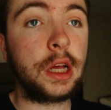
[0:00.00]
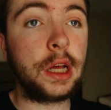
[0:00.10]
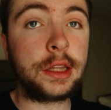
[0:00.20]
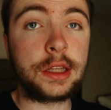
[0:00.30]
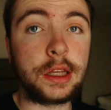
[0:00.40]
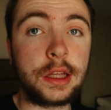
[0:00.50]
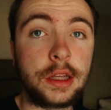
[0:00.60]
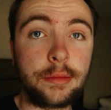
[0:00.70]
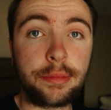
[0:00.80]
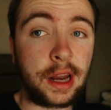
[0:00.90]
and
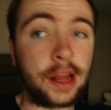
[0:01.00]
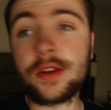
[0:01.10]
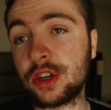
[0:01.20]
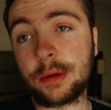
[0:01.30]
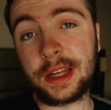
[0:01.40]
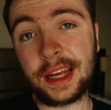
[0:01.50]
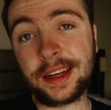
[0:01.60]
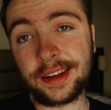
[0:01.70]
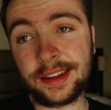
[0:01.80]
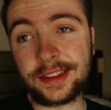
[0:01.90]
plan your trip to
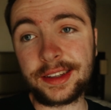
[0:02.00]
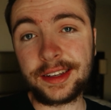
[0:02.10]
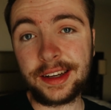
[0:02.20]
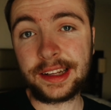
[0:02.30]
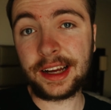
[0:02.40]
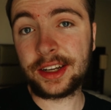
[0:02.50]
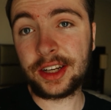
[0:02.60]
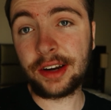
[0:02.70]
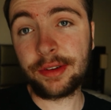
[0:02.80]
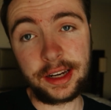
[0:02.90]
England. It's
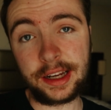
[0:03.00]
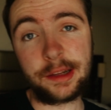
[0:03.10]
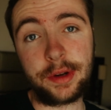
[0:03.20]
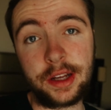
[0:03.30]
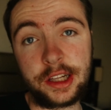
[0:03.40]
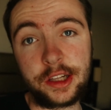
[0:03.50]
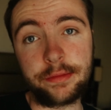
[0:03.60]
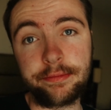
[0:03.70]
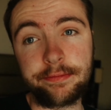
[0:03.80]
actually a really nice place.